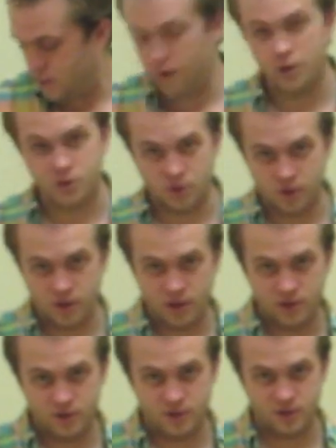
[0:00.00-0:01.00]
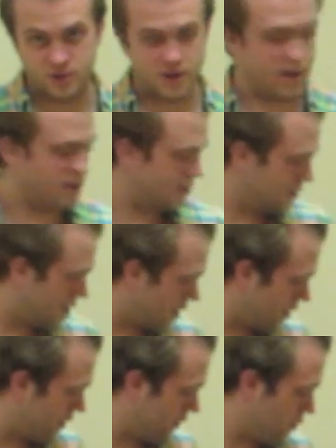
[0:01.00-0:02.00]
A toy to distract the dog,
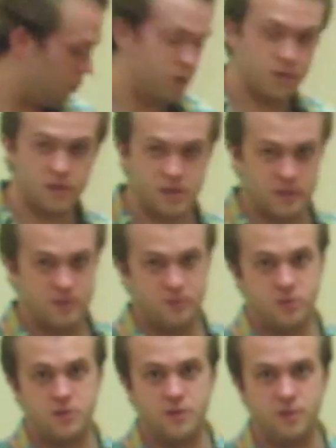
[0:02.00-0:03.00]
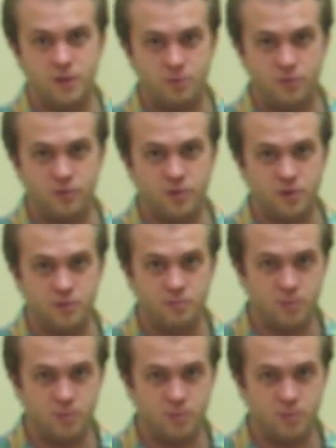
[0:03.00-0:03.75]
or treats, whichever they prefer.